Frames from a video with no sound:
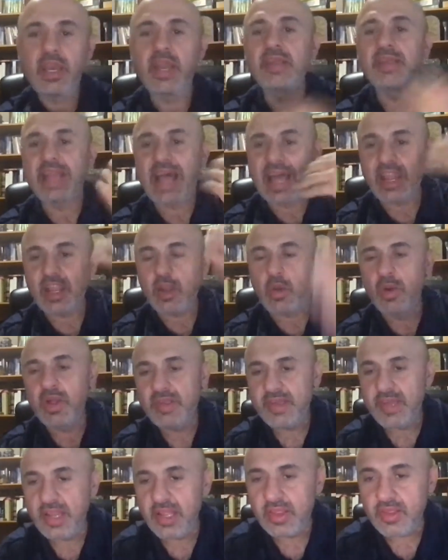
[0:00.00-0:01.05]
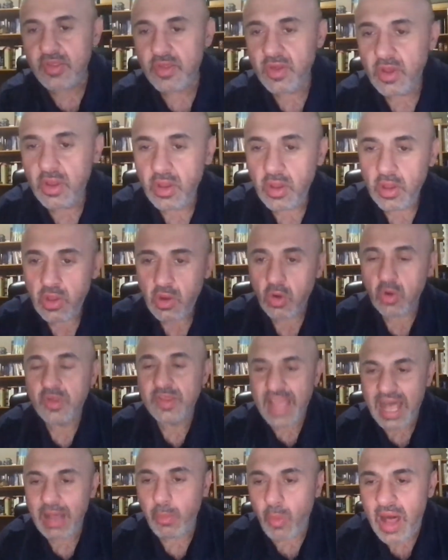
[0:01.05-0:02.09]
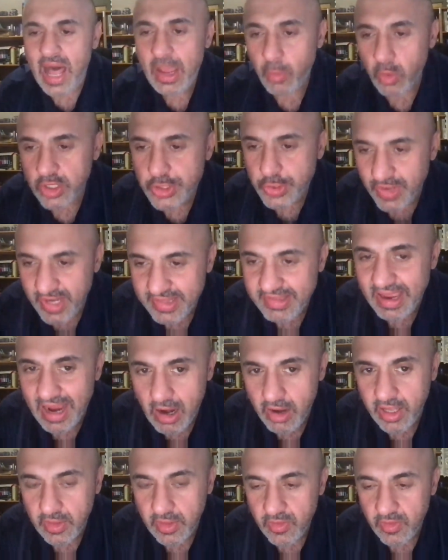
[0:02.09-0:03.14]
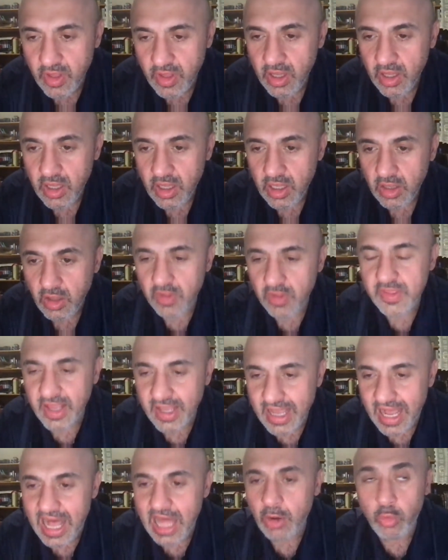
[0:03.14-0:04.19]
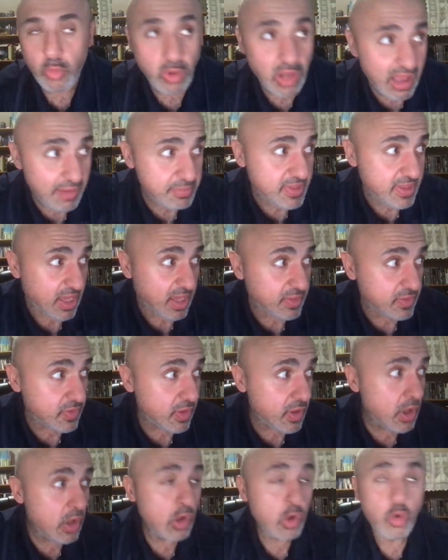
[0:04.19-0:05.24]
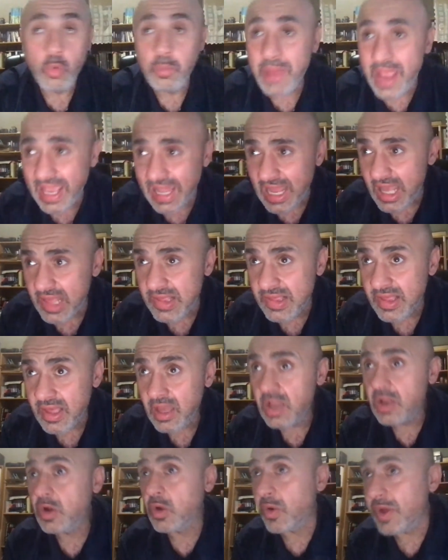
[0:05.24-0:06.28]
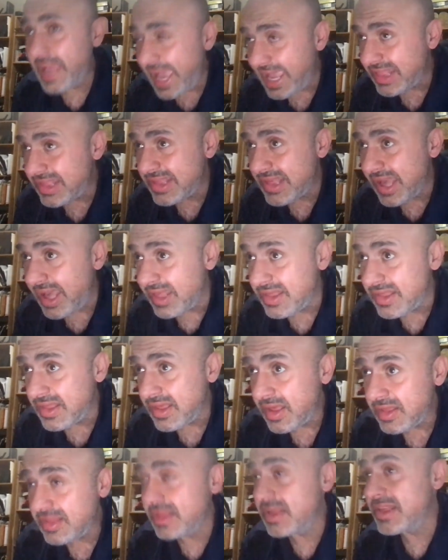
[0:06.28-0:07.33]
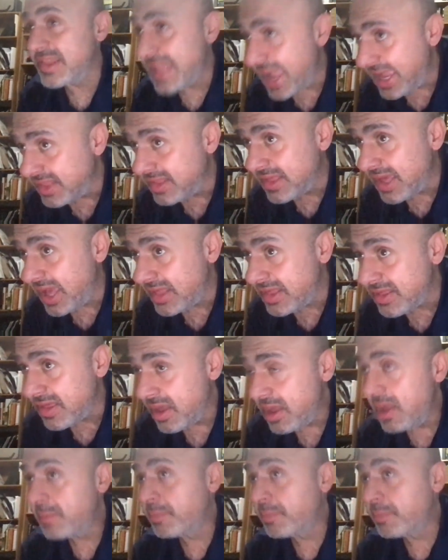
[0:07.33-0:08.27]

Is that a coincidence? Or is that why we're Trinitarians? Because the God who loves us, who made us, creates us, sustains us,